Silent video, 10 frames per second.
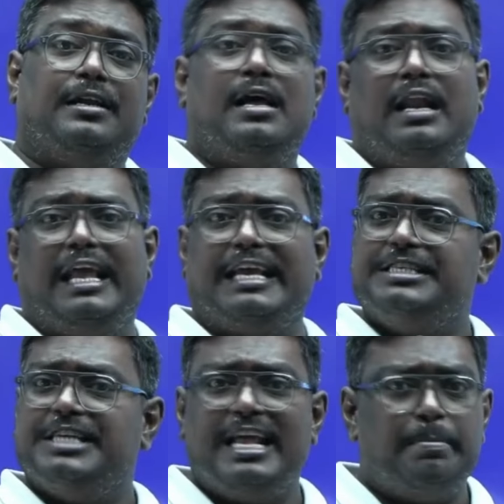like
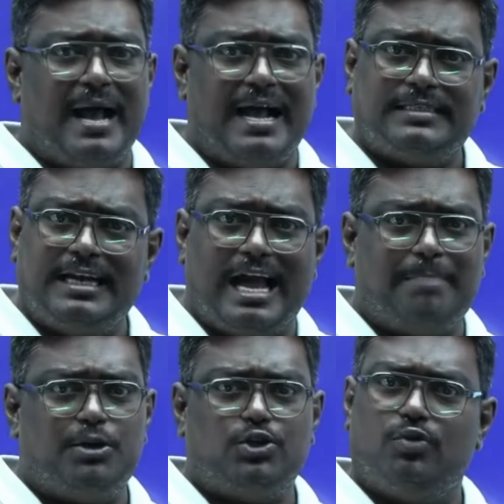engineering maths and aptitude